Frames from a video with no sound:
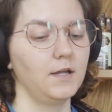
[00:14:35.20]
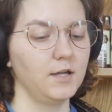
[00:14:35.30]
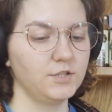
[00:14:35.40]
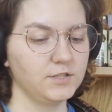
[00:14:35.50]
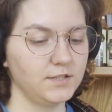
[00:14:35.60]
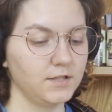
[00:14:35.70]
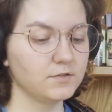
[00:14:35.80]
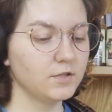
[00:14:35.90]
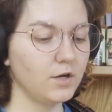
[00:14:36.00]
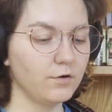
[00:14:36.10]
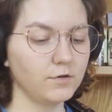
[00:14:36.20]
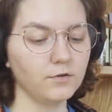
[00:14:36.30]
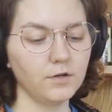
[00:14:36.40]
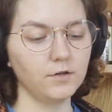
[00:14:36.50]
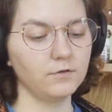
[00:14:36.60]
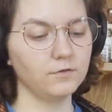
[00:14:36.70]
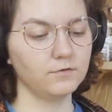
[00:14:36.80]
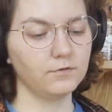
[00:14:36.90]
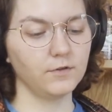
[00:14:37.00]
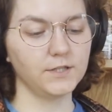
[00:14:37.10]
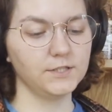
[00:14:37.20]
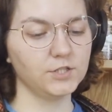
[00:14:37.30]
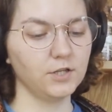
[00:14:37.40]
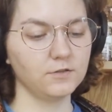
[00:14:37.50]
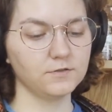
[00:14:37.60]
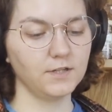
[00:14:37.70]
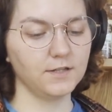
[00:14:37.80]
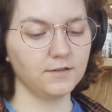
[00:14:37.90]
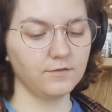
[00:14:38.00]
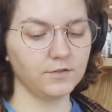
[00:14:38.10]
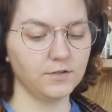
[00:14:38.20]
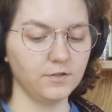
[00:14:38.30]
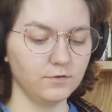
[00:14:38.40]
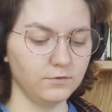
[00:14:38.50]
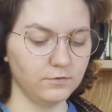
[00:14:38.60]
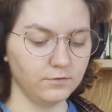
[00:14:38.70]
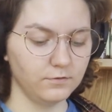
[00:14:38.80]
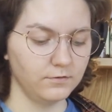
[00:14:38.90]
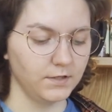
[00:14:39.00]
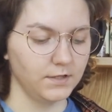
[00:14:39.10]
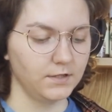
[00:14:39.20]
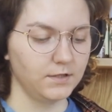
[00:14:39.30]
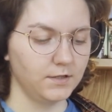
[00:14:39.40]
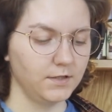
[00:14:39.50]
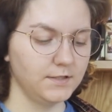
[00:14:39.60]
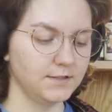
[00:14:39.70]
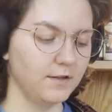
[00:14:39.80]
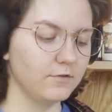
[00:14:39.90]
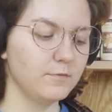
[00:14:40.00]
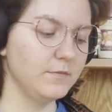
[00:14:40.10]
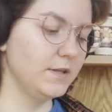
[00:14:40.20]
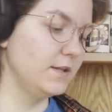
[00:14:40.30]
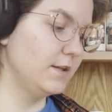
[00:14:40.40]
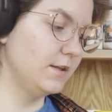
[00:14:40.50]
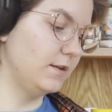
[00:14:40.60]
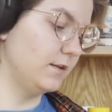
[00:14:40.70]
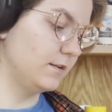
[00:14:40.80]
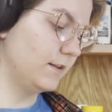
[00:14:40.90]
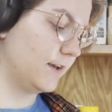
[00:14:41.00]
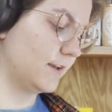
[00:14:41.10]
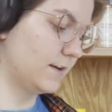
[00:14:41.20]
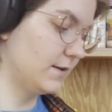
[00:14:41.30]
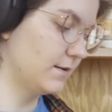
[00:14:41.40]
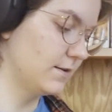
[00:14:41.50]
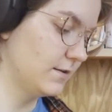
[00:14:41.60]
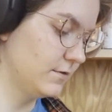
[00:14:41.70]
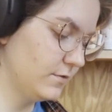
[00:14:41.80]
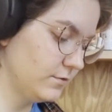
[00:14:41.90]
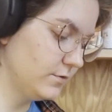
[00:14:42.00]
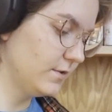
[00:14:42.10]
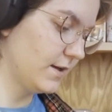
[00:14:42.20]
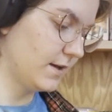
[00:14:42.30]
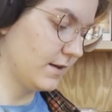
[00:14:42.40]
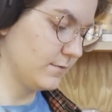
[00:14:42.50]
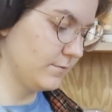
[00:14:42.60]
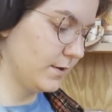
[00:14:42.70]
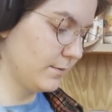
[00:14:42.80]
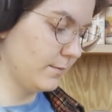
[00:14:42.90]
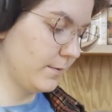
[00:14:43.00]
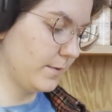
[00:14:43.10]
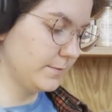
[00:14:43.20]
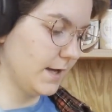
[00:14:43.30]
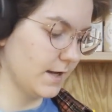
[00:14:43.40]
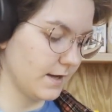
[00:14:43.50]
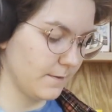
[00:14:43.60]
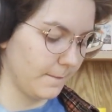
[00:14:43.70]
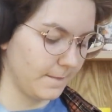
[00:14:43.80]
And she says, no, Ricciardo's not in love with you. He's in love with me. Like, don't do that. Blah, blah, blah, blah, blah.